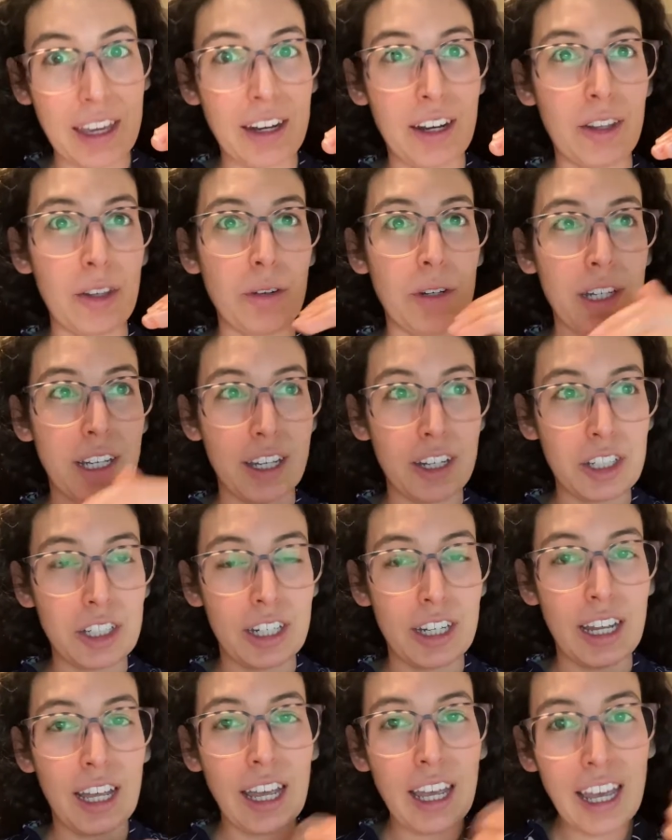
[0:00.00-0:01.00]
another
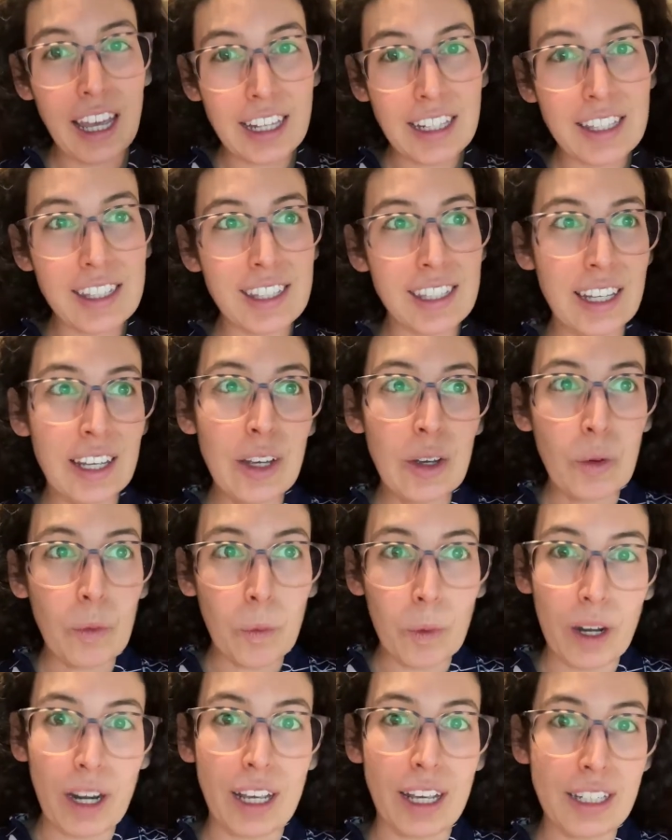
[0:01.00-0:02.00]
reduction, hence
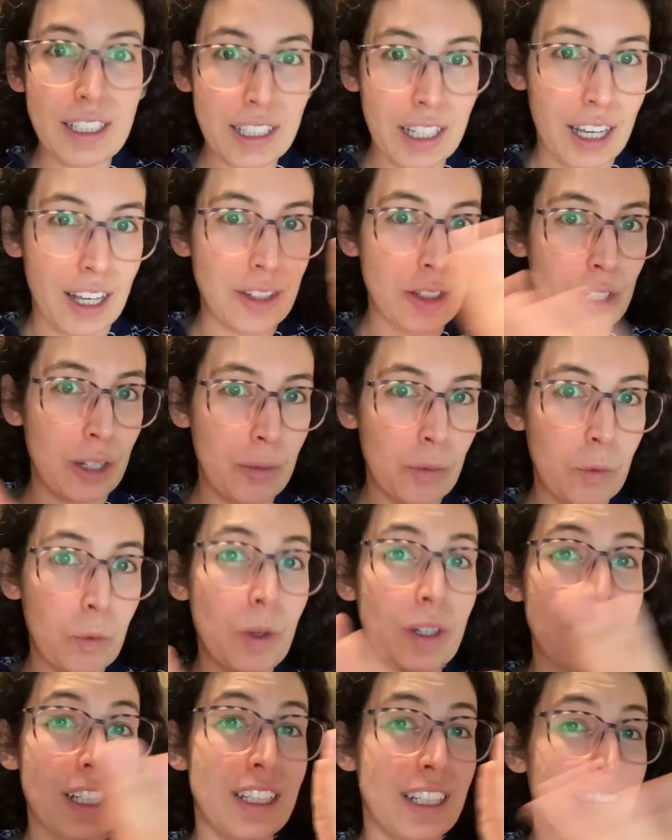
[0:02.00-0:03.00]
wanting to catch
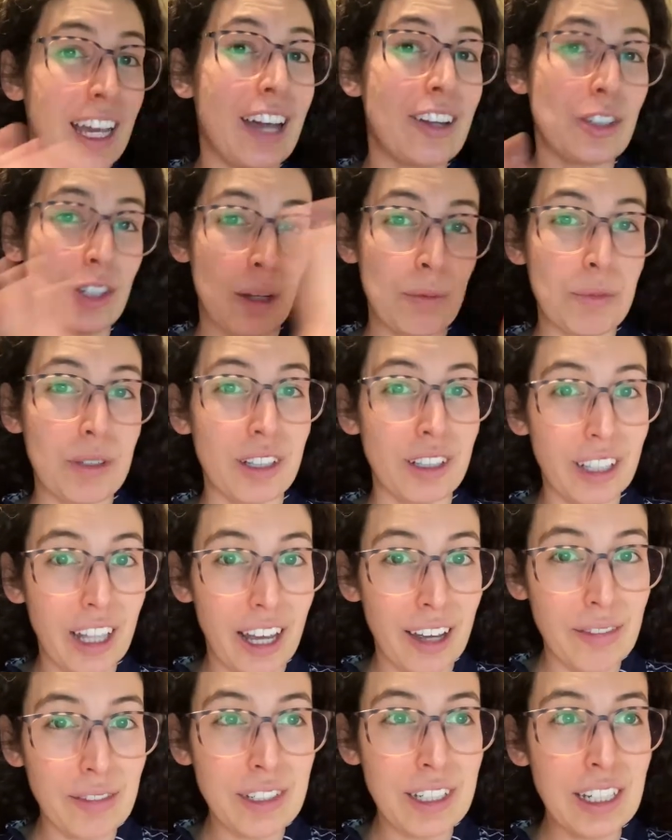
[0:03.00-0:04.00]
it up to the
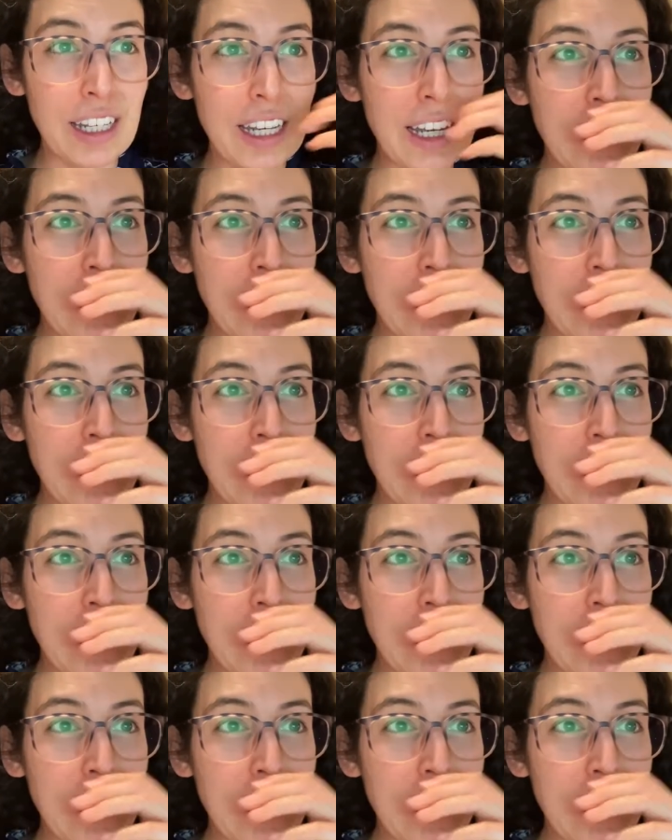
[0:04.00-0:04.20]
left.